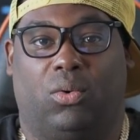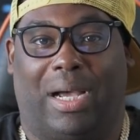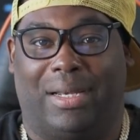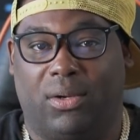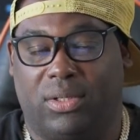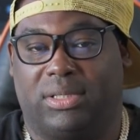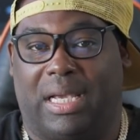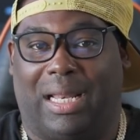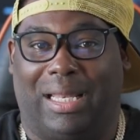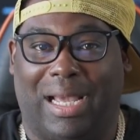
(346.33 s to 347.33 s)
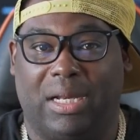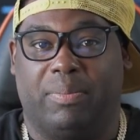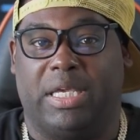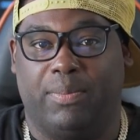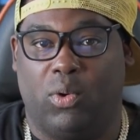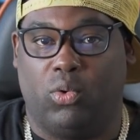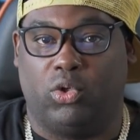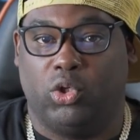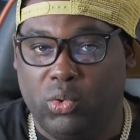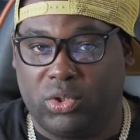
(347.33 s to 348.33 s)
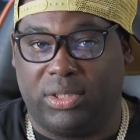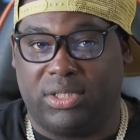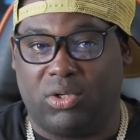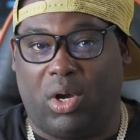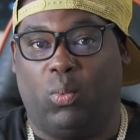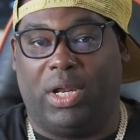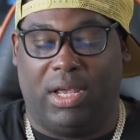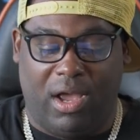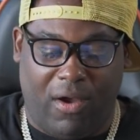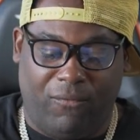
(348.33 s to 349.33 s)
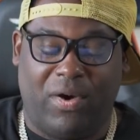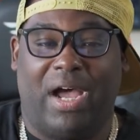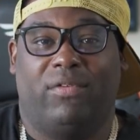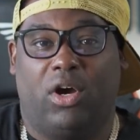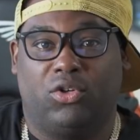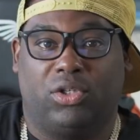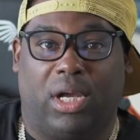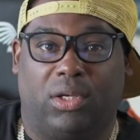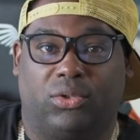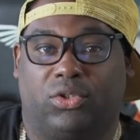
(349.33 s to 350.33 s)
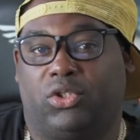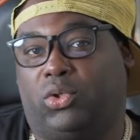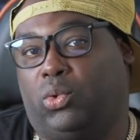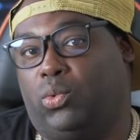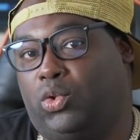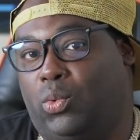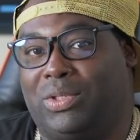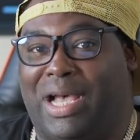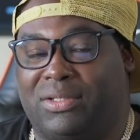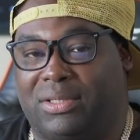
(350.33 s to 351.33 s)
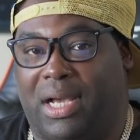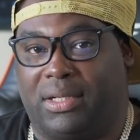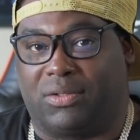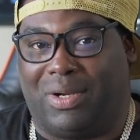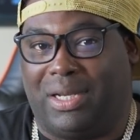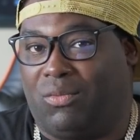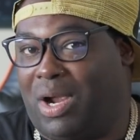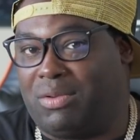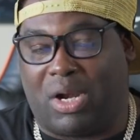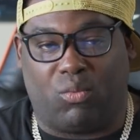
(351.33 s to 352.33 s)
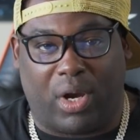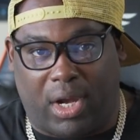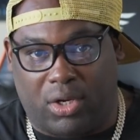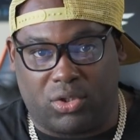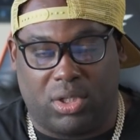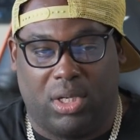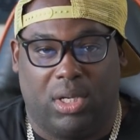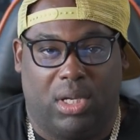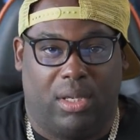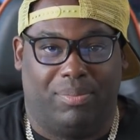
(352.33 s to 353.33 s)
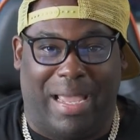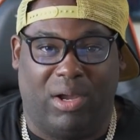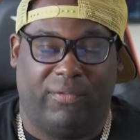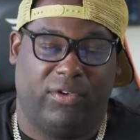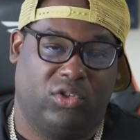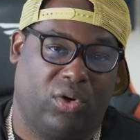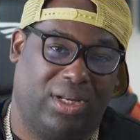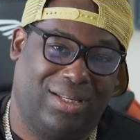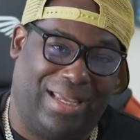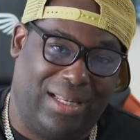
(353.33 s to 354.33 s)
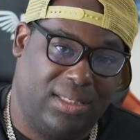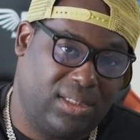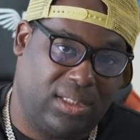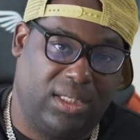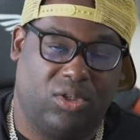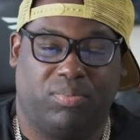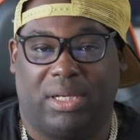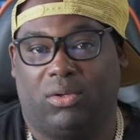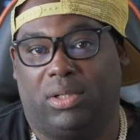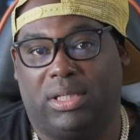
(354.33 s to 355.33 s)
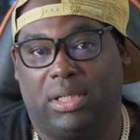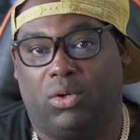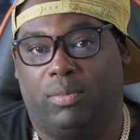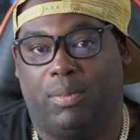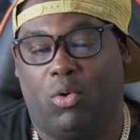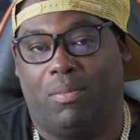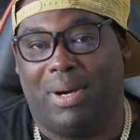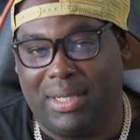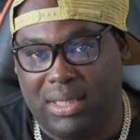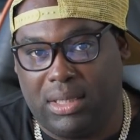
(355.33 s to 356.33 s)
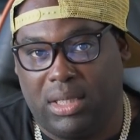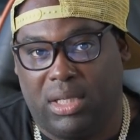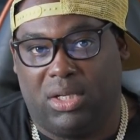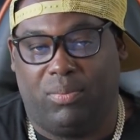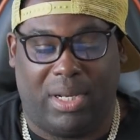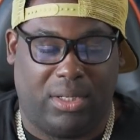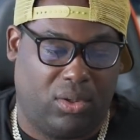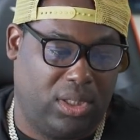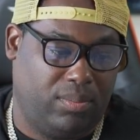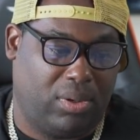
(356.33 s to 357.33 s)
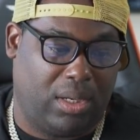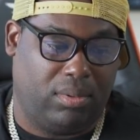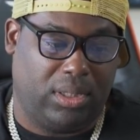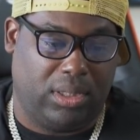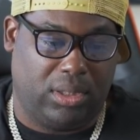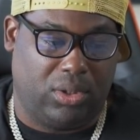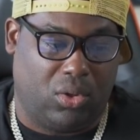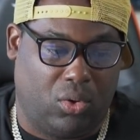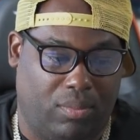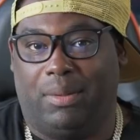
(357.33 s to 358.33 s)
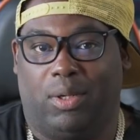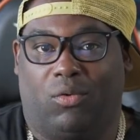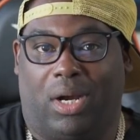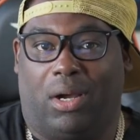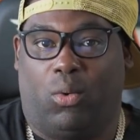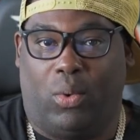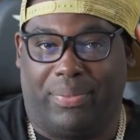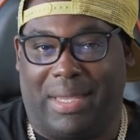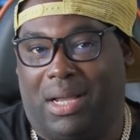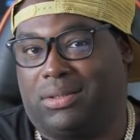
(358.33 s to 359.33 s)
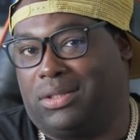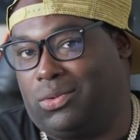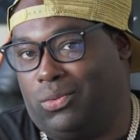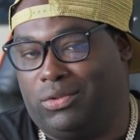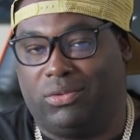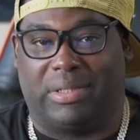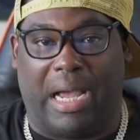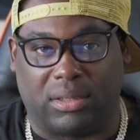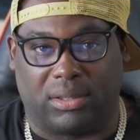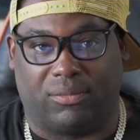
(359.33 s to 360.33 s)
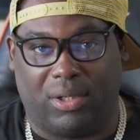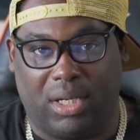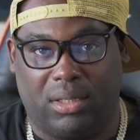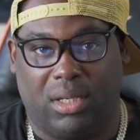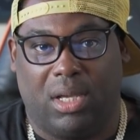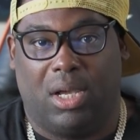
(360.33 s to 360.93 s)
I noticed that a lot of people usually start with $500 to $2,000, right? Around that range. Now, if you're trading the indices, you're probably going to need a little bit more money. Probably going to need maybe around 1,000 to 2,000, right?